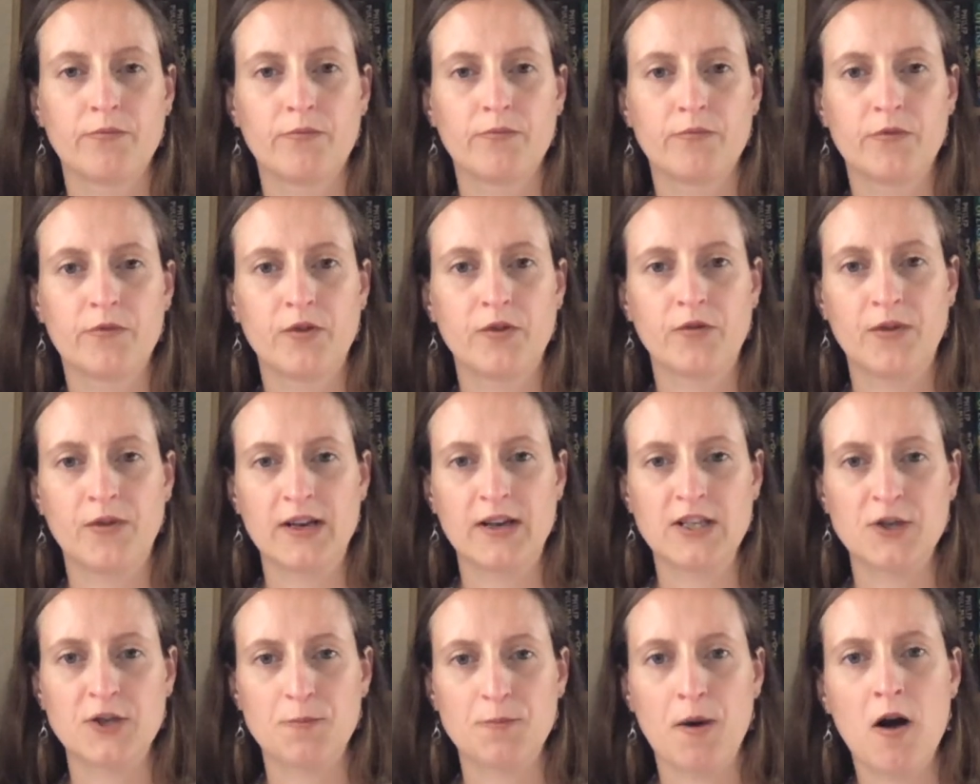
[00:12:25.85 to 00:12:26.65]
to
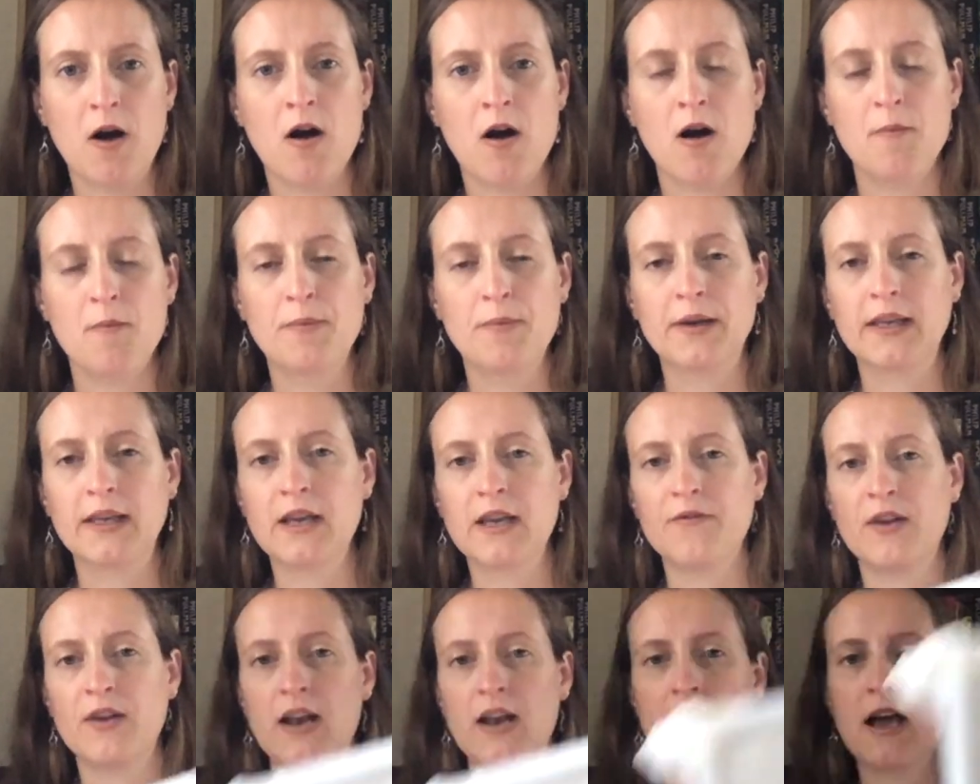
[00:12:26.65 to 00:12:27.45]
finish a part. But
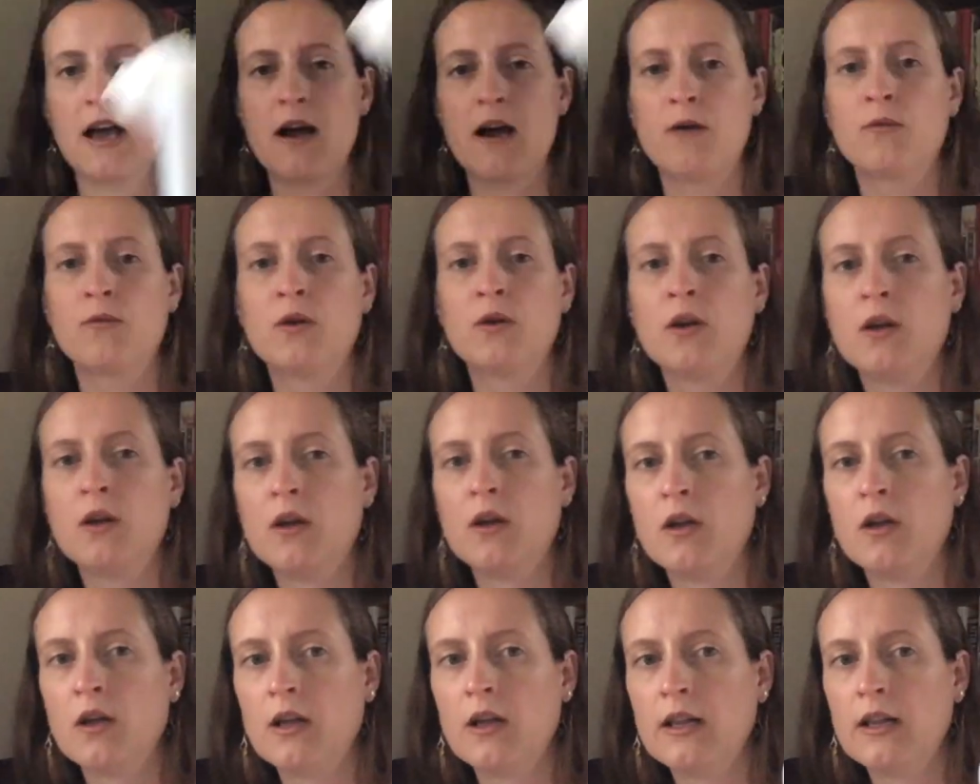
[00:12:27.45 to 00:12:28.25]
given how
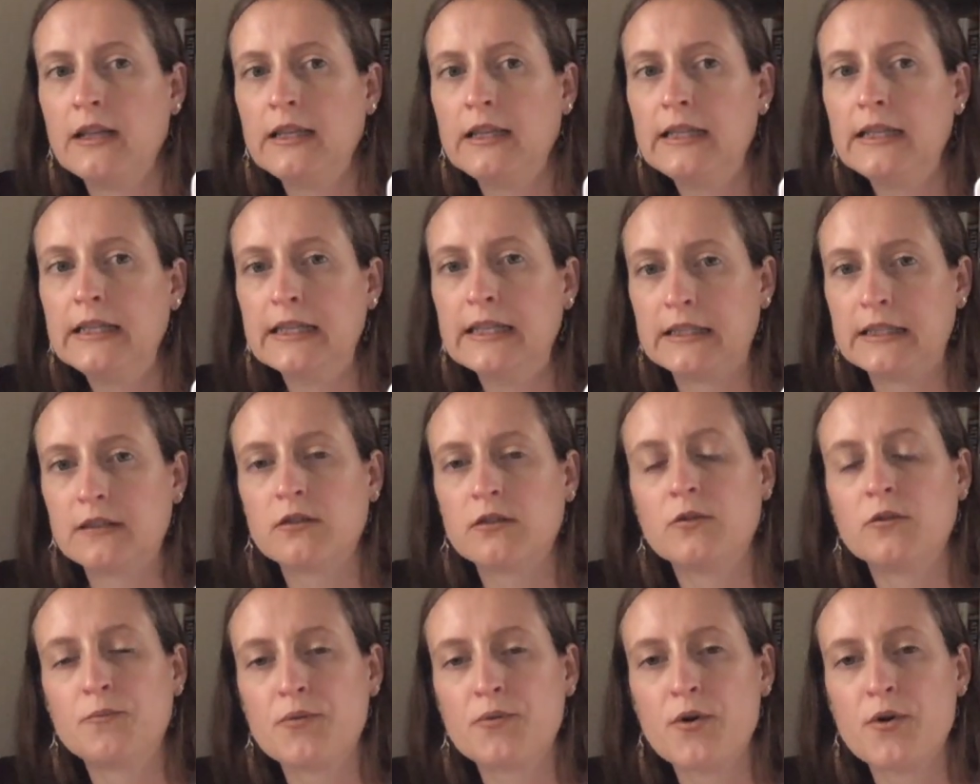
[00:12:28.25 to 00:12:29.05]

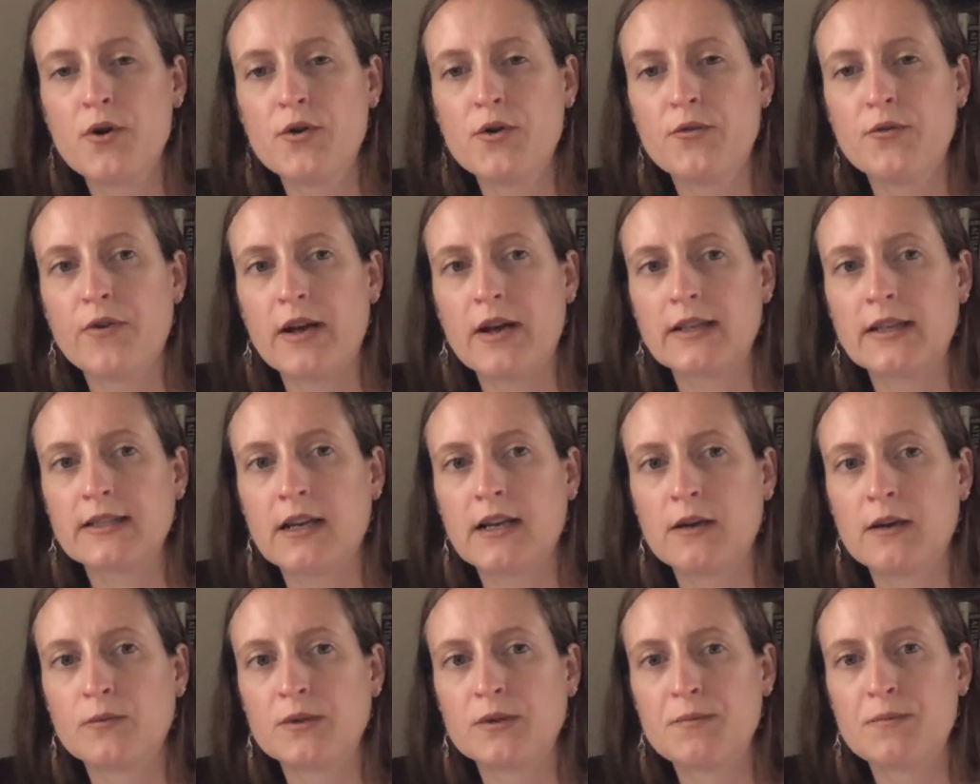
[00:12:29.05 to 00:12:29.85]
little progress
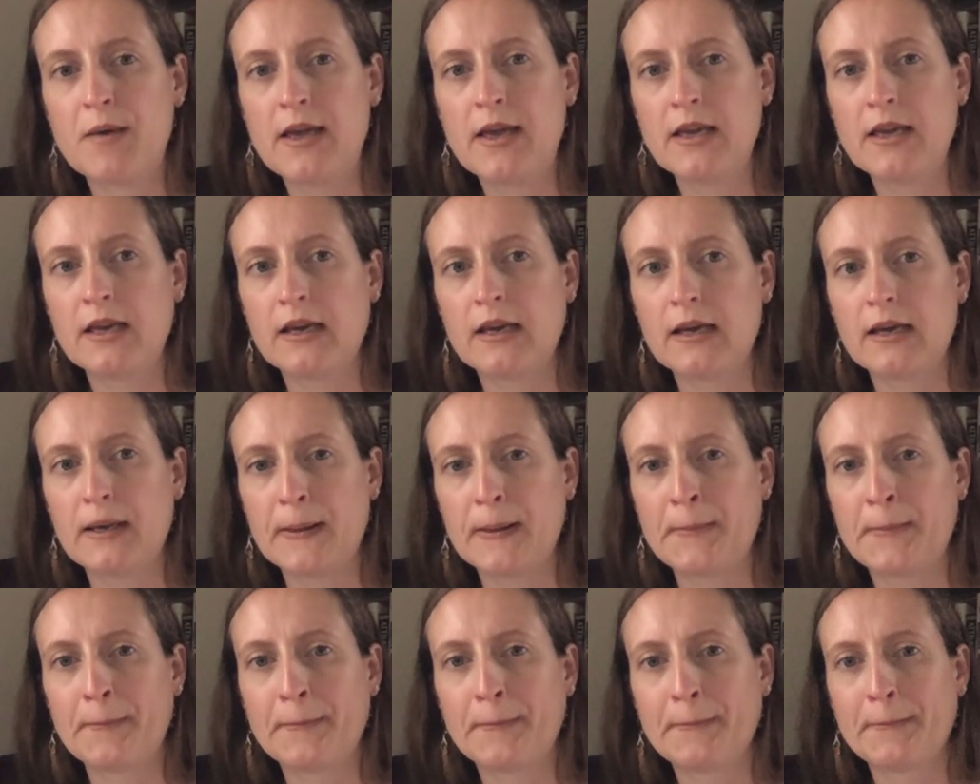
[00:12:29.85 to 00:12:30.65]
I was
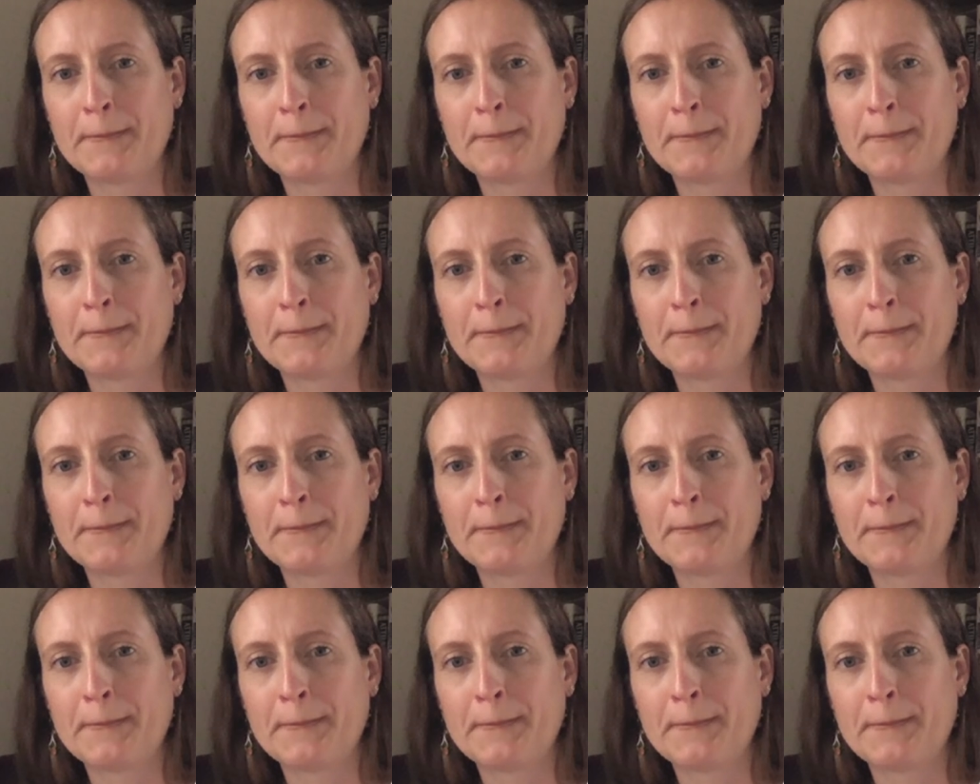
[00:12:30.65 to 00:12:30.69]
making,